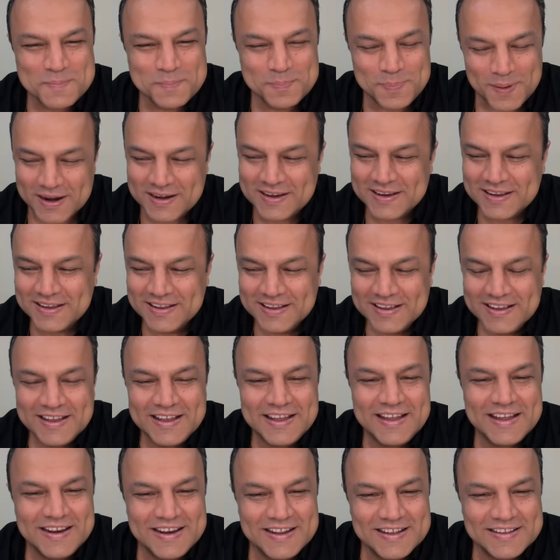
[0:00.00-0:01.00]
But
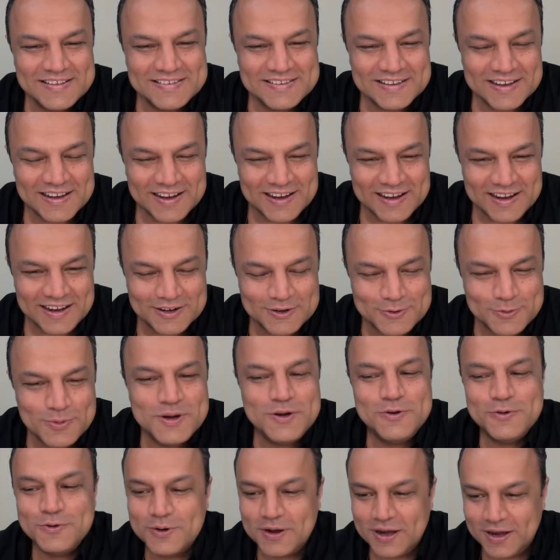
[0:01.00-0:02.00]
it is 2
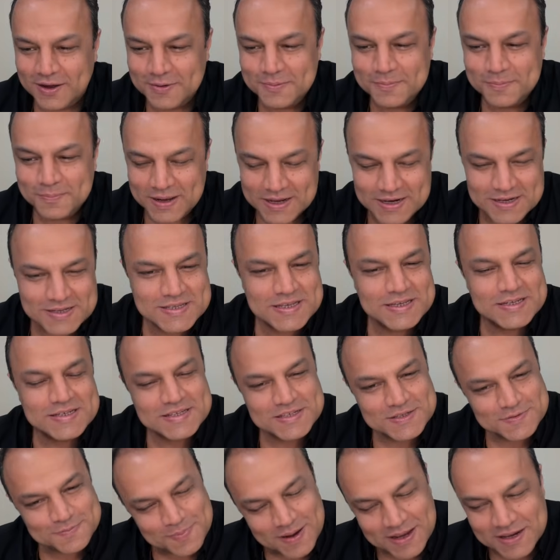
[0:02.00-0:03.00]
into minus 6
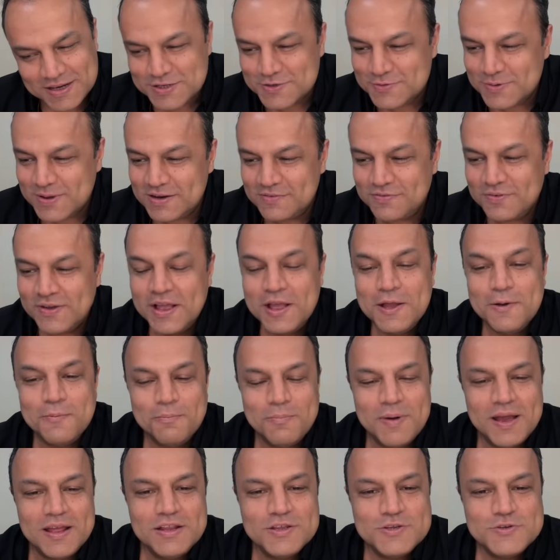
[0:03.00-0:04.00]
is minus 12,
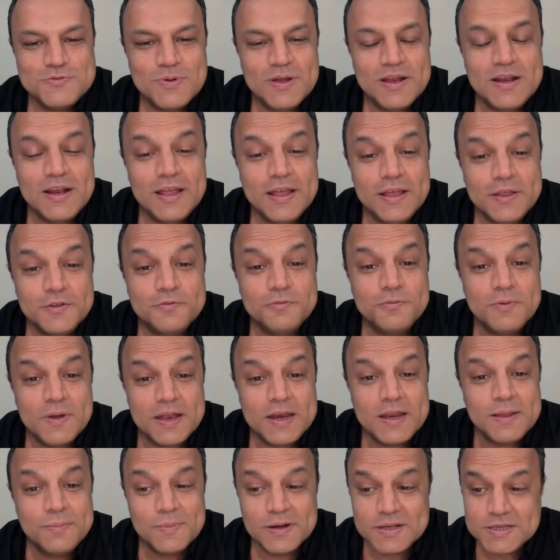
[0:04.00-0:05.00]
minus 12 is
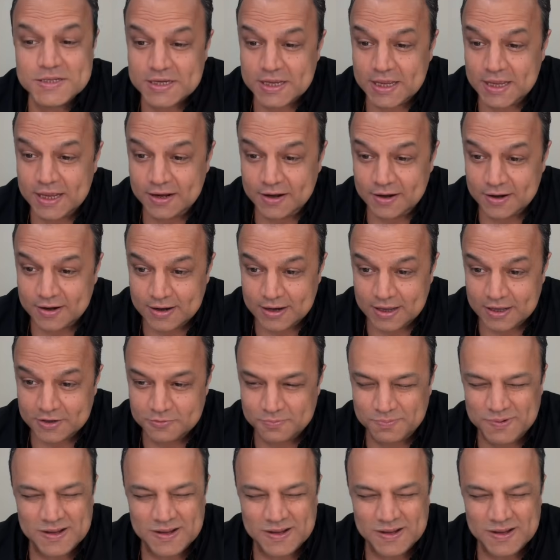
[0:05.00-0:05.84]
very much in range.